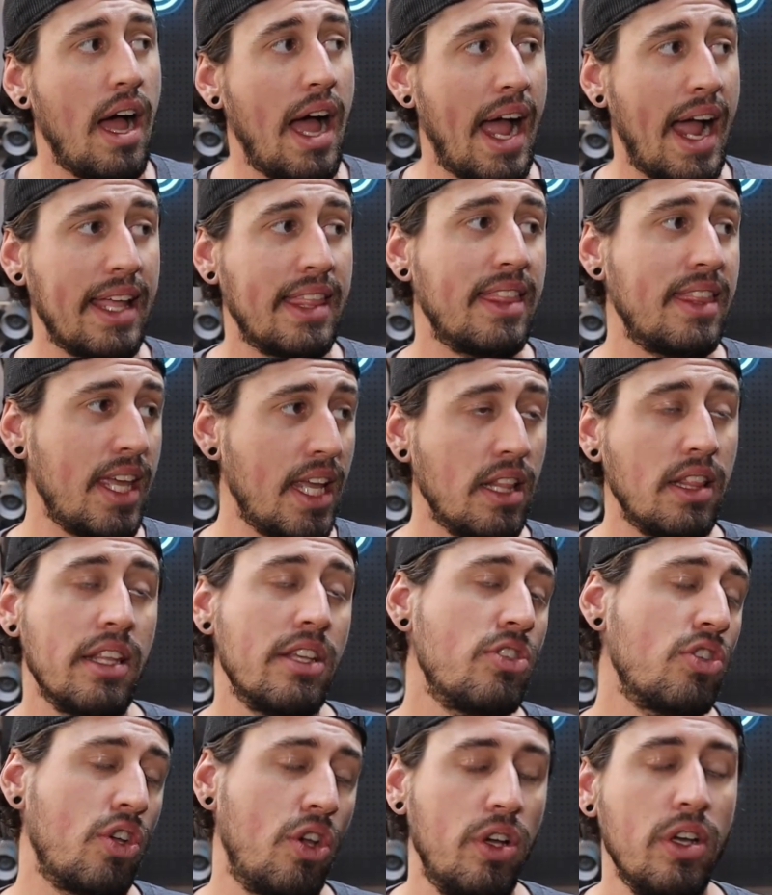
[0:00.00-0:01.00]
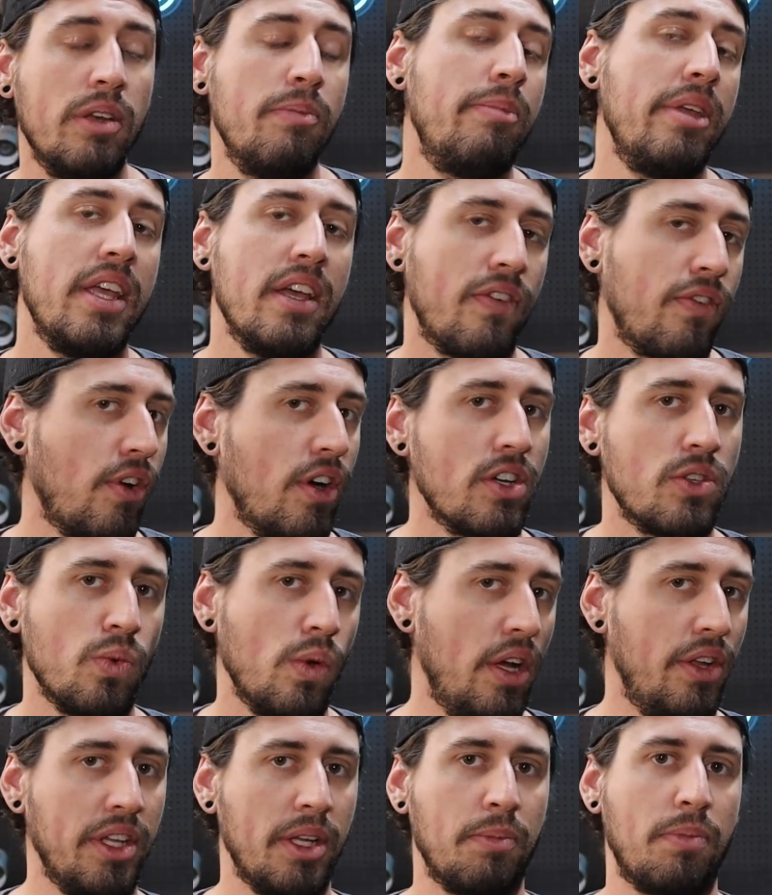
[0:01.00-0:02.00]
I think this could be a first
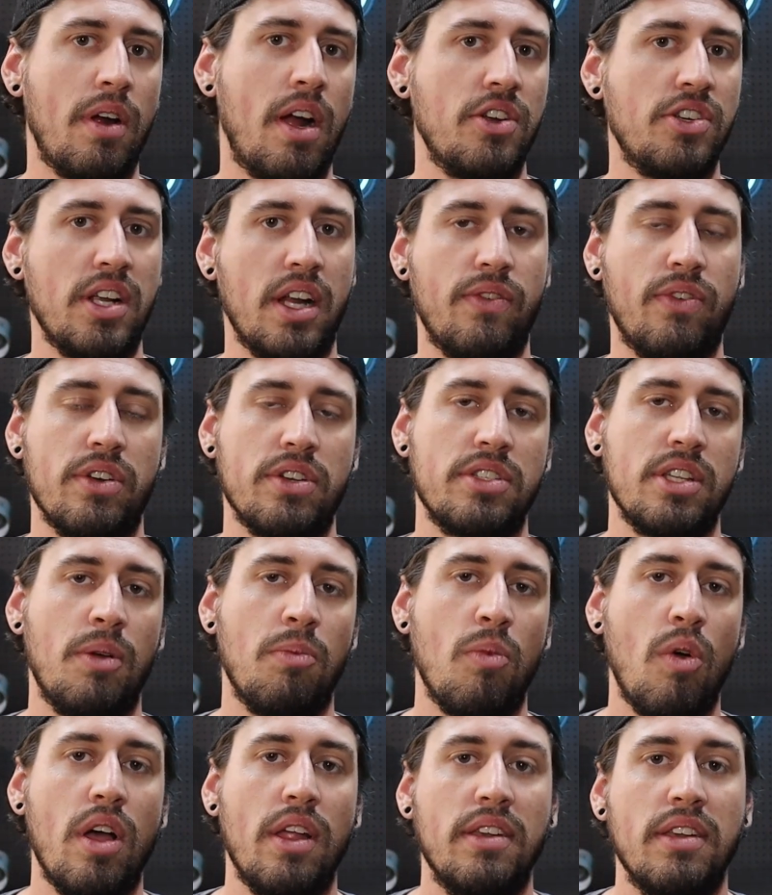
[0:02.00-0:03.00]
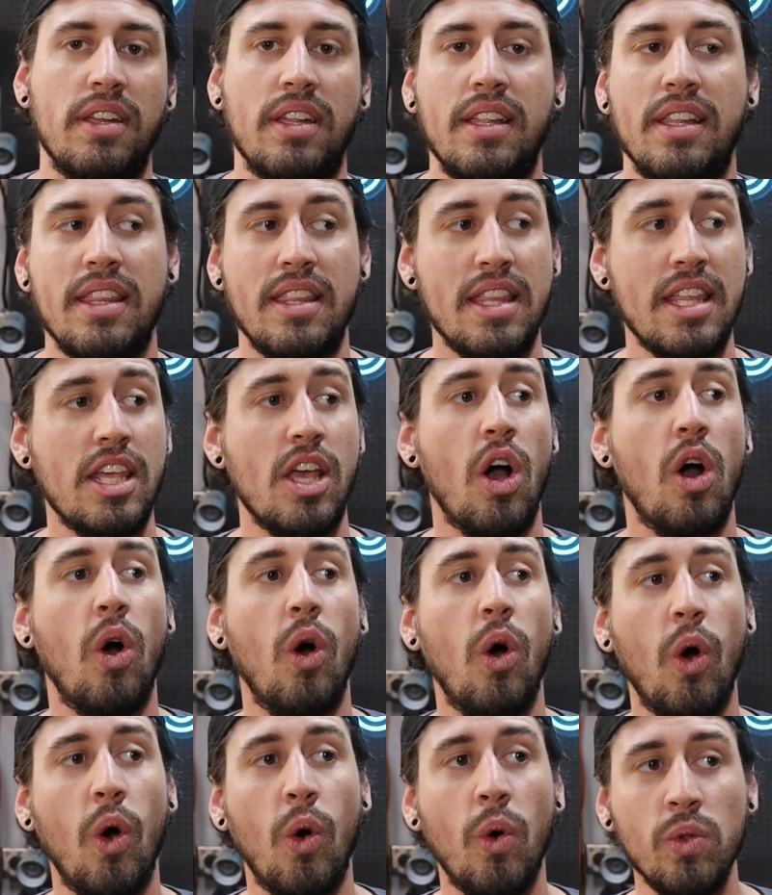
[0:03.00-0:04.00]
welding project for someone. The
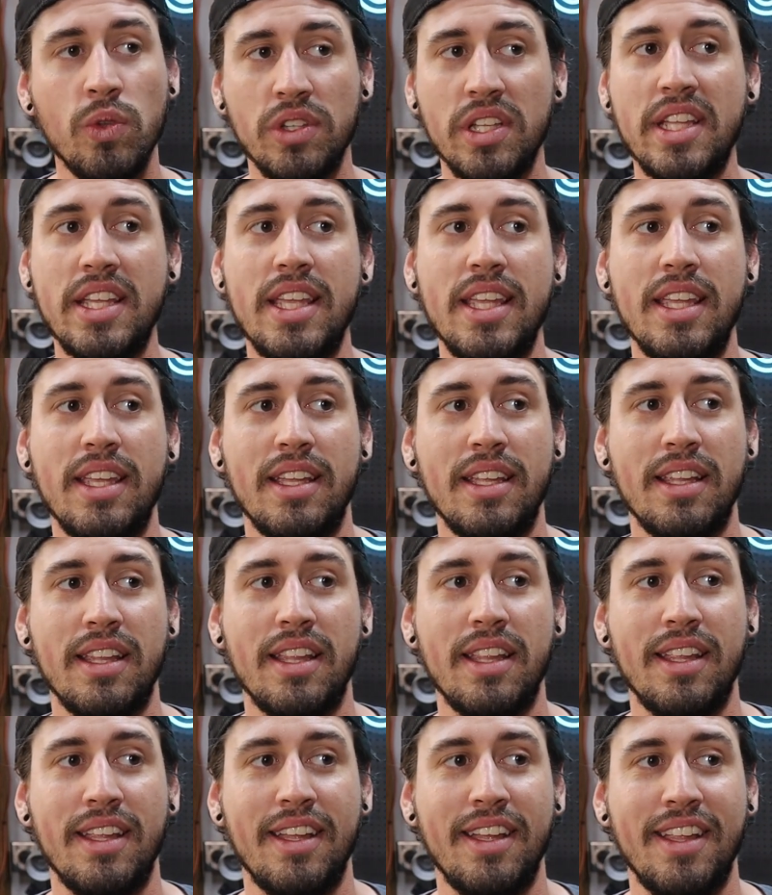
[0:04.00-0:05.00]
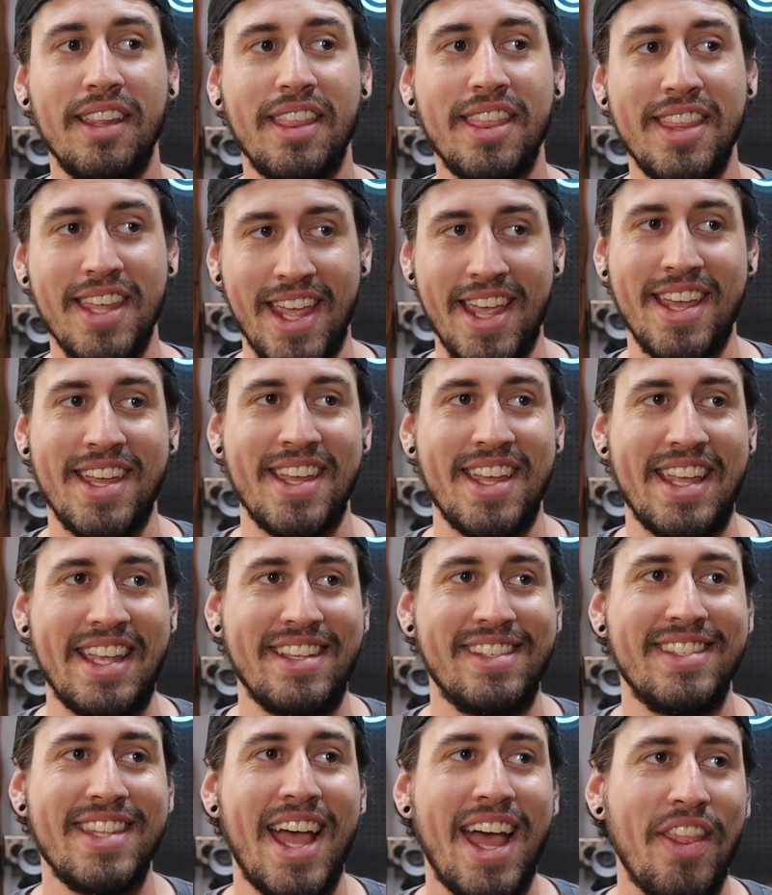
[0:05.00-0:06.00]
only thing
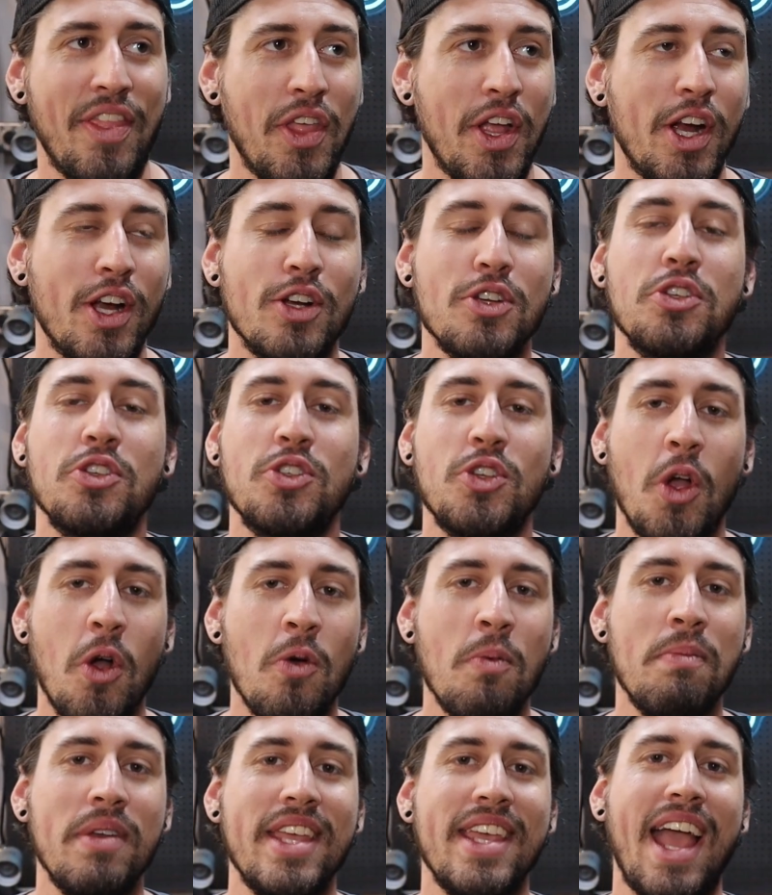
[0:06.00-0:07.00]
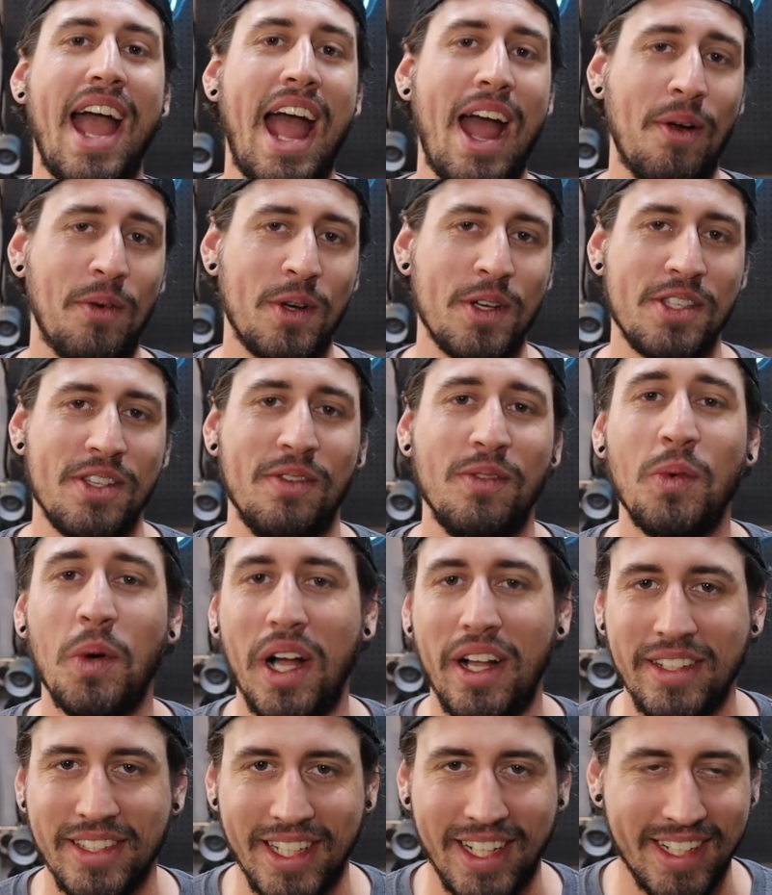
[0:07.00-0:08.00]
is that there's so many hours of
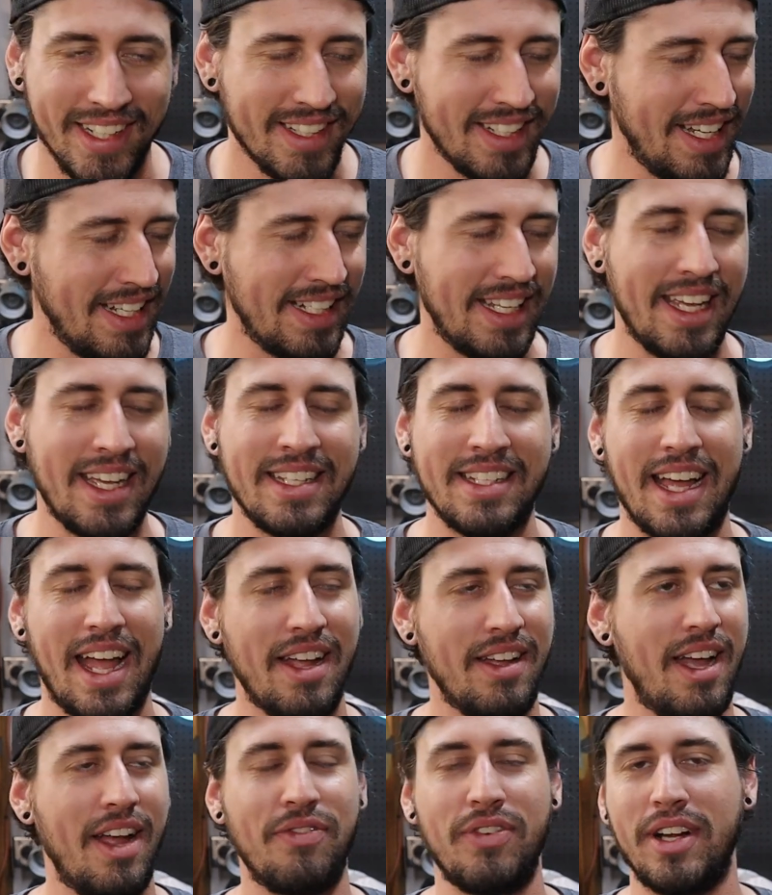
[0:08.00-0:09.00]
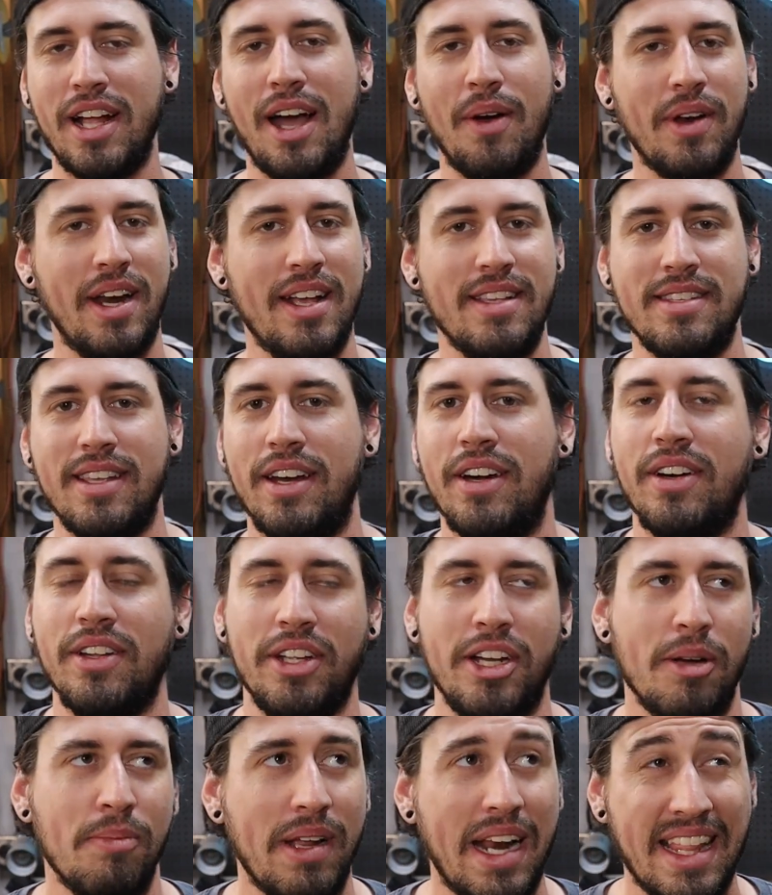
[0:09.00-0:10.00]
welding. Again, I forgot what I said
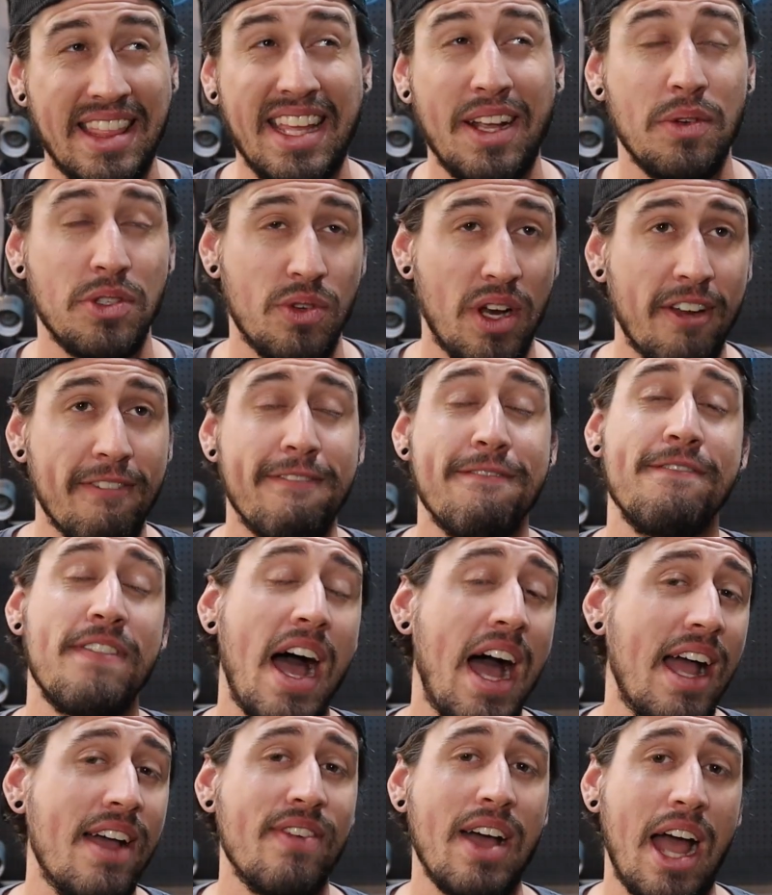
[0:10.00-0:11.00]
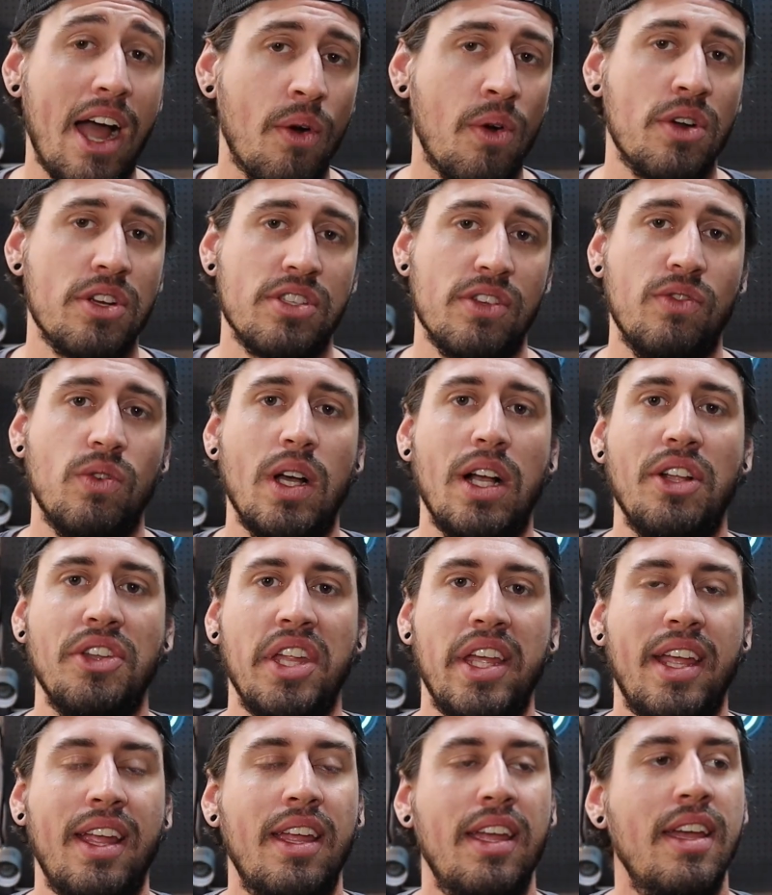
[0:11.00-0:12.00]
earlier, but I think it was around 5 hours of
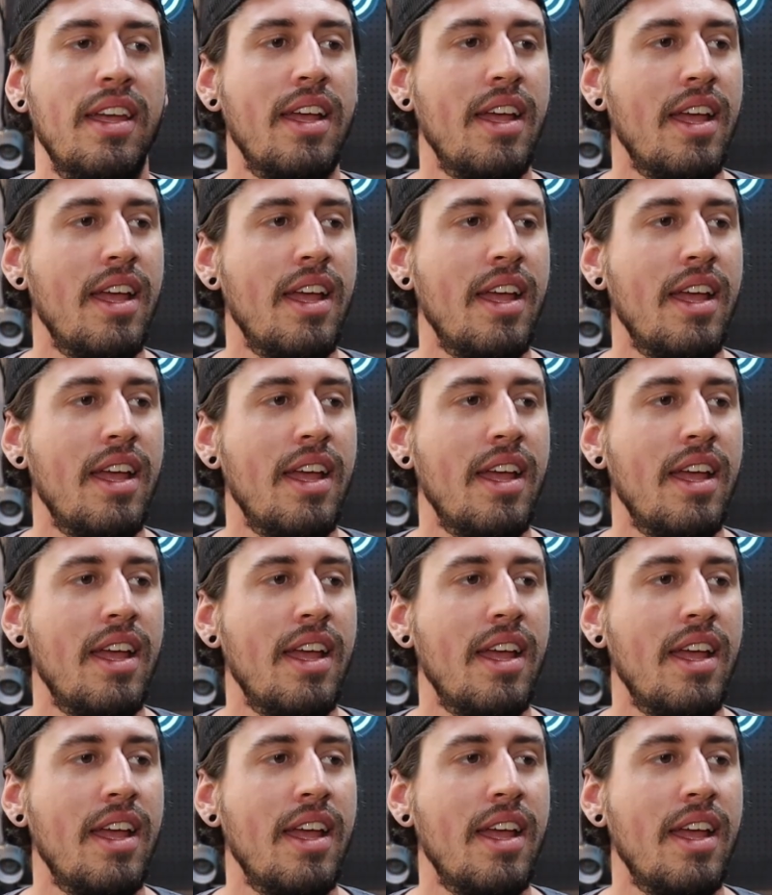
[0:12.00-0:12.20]
welding.